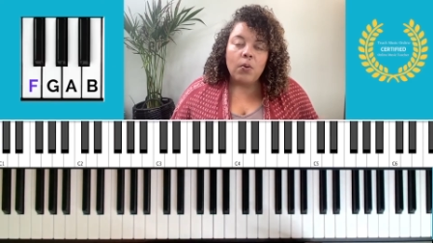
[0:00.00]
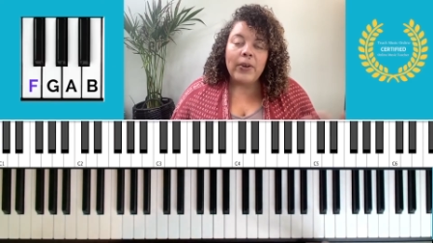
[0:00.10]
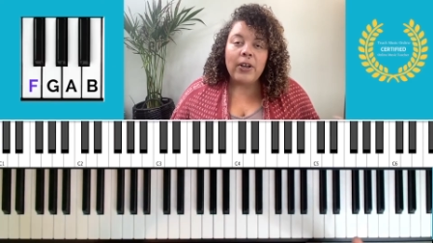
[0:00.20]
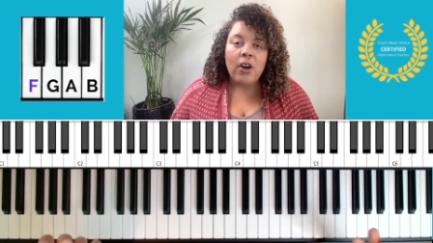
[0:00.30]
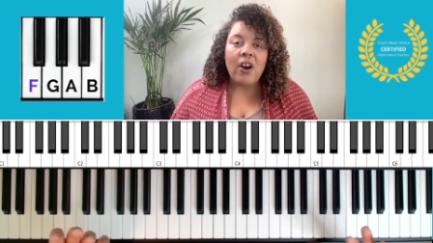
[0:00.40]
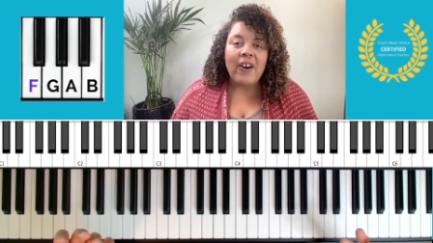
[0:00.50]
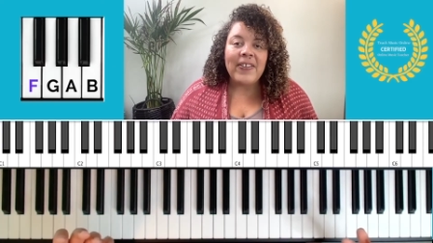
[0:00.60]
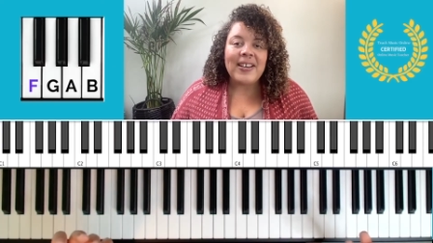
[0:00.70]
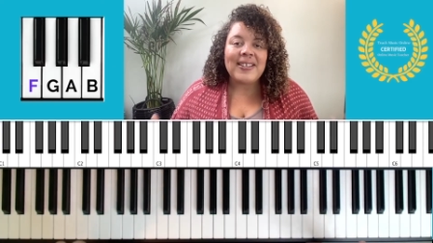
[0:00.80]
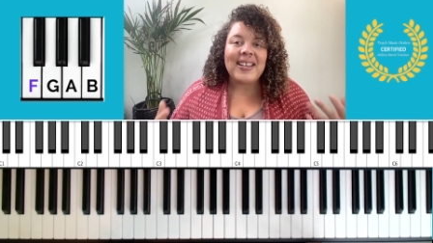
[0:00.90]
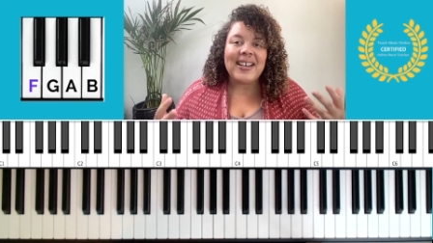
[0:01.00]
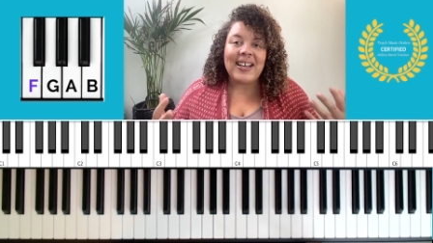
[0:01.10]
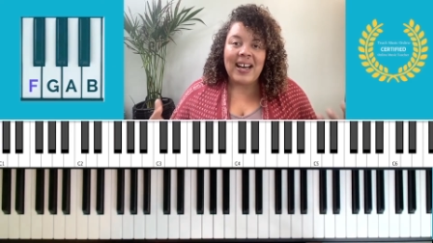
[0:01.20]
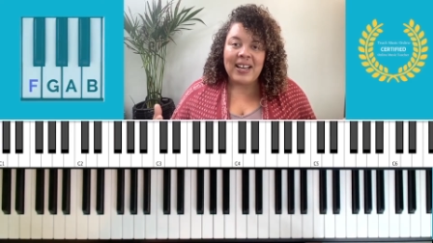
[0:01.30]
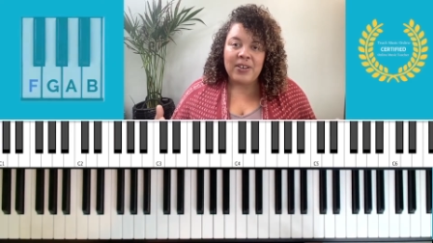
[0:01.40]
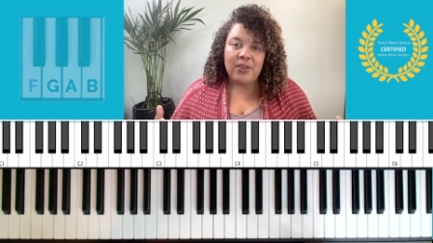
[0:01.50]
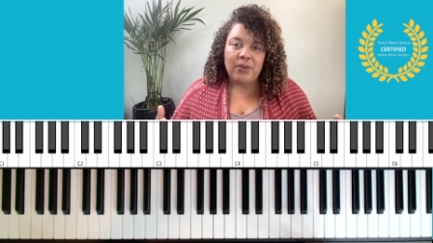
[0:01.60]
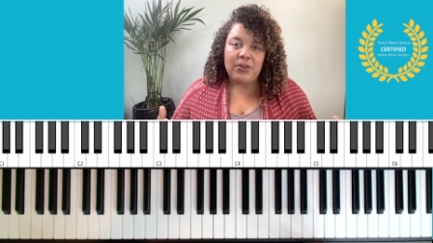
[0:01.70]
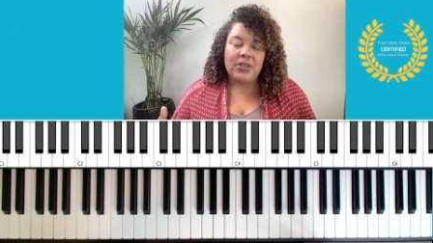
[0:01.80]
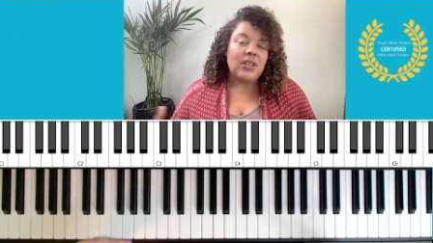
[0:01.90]
We call these guide
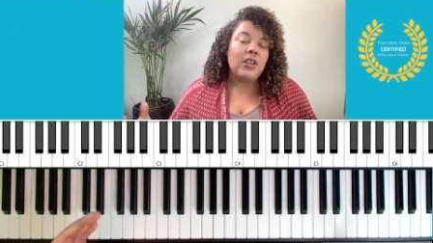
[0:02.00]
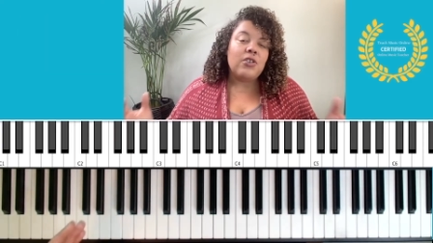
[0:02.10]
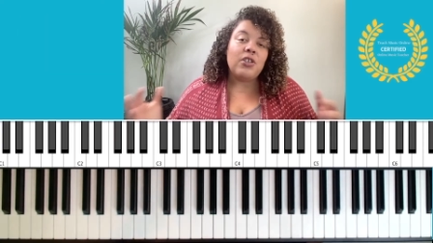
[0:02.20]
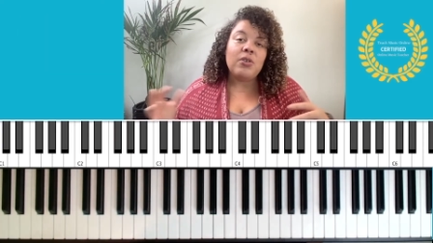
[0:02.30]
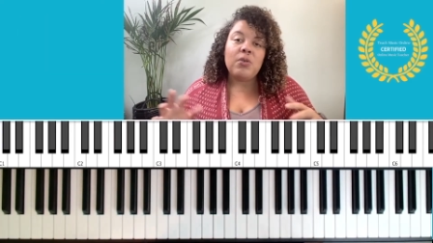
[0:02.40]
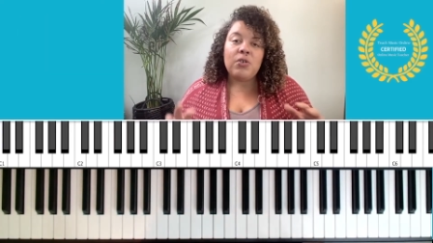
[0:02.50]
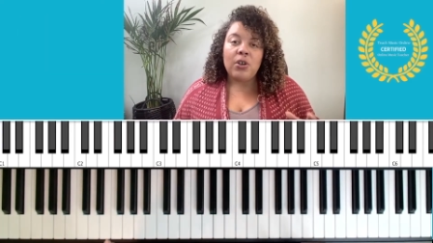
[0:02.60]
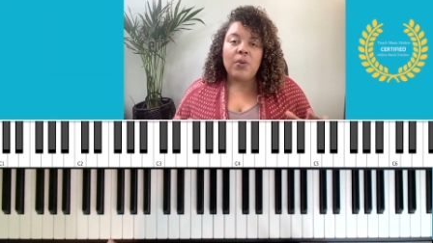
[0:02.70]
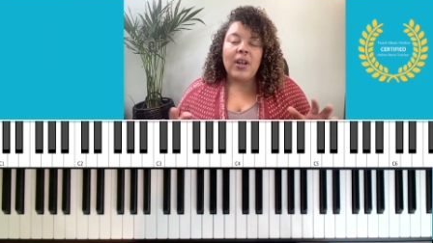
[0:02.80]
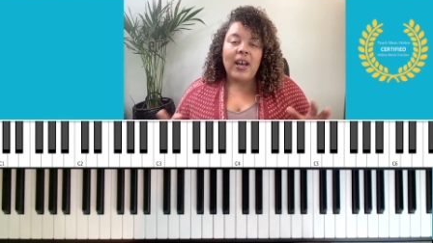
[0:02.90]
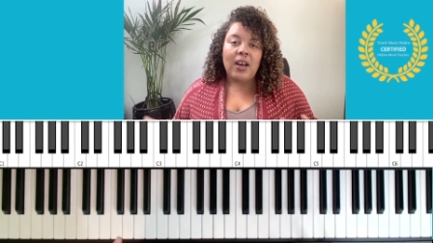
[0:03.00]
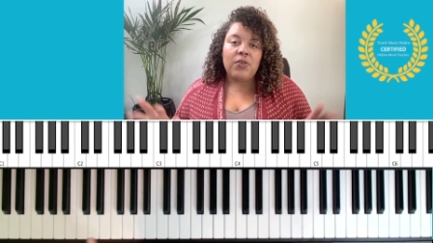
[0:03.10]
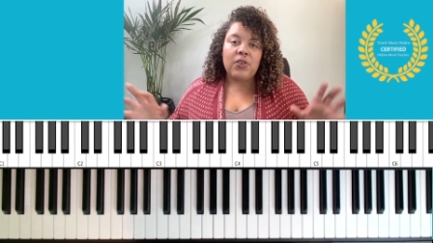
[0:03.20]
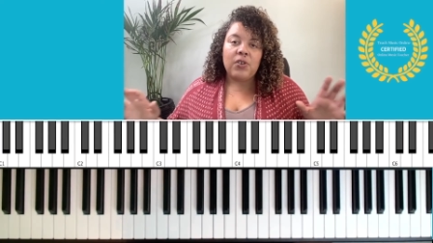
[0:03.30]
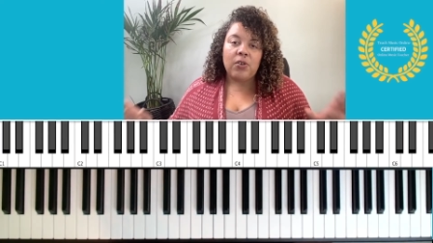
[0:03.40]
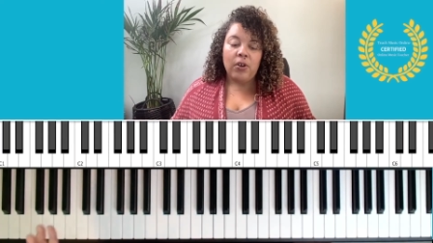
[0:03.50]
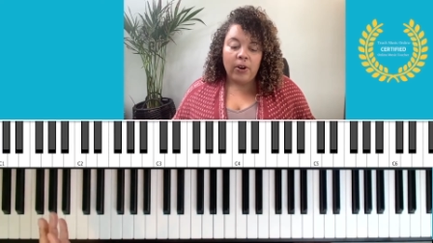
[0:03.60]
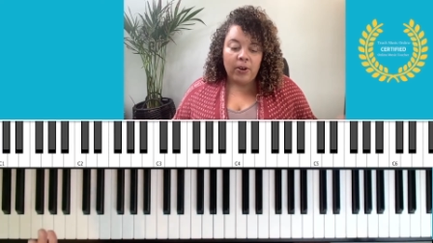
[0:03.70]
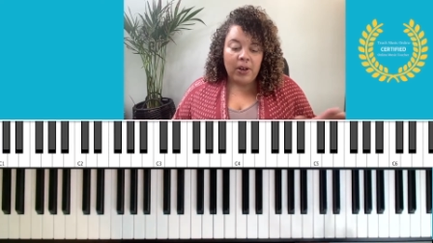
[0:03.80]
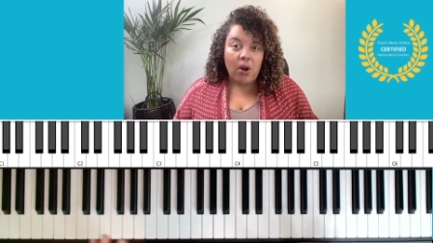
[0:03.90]
notes, so you don't have to
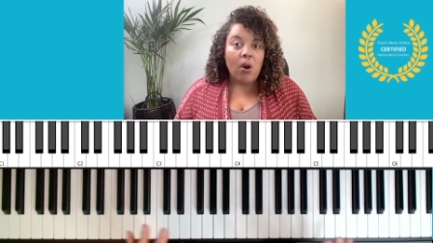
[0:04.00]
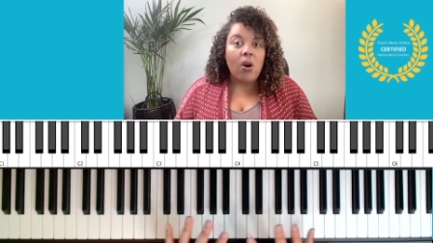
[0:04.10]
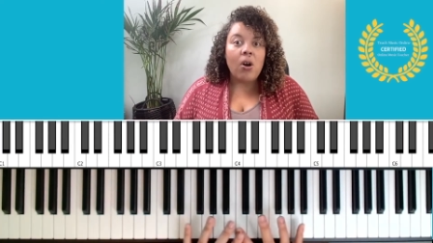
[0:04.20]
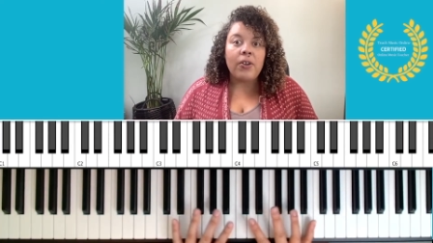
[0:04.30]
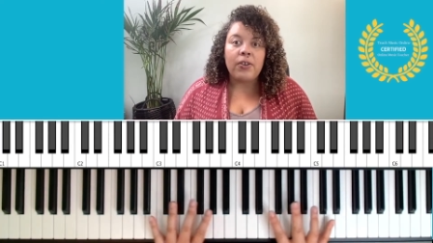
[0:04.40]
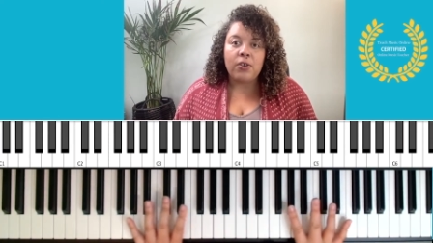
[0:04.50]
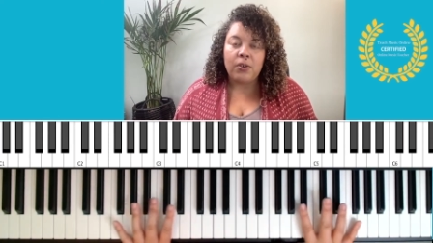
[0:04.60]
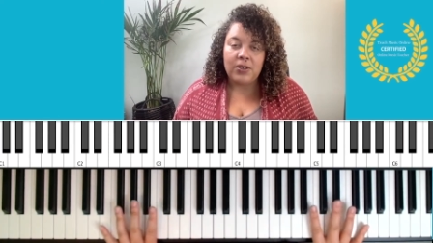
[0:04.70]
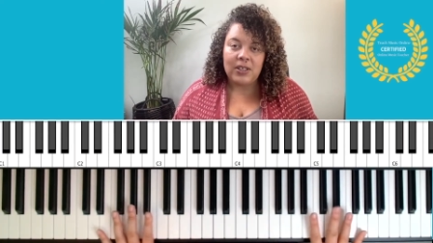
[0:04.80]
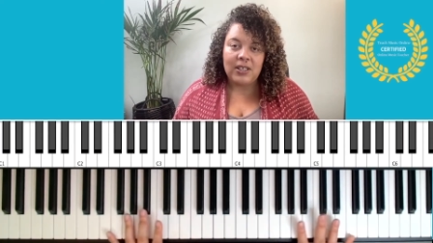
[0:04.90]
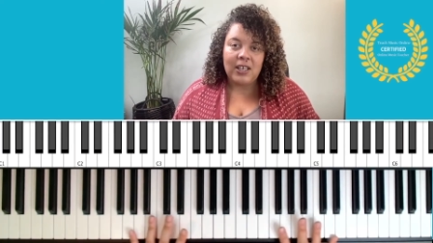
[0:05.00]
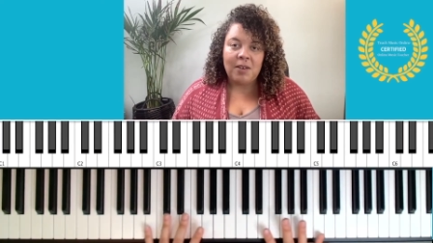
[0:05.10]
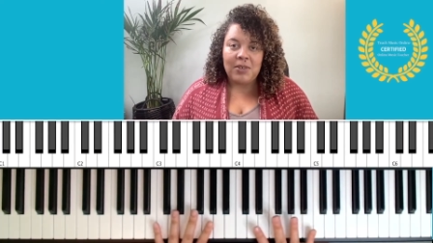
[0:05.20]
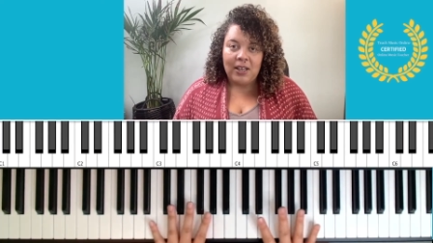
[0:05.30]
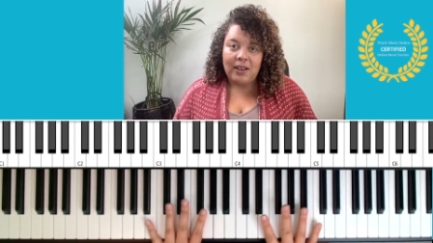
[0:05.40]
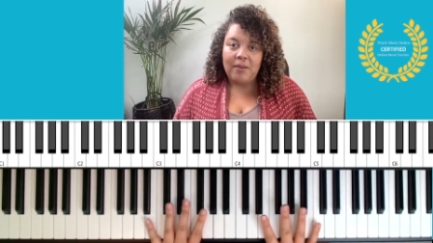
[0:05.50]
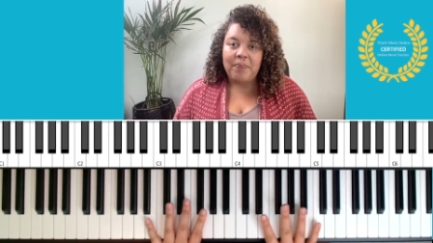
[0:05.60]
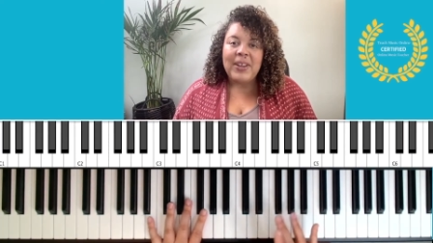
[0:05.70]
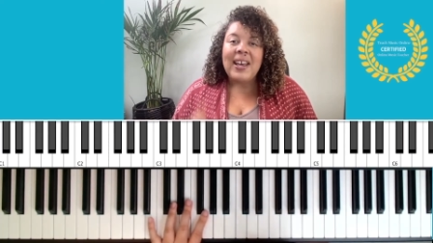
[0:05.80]
learn all the notes at the same time.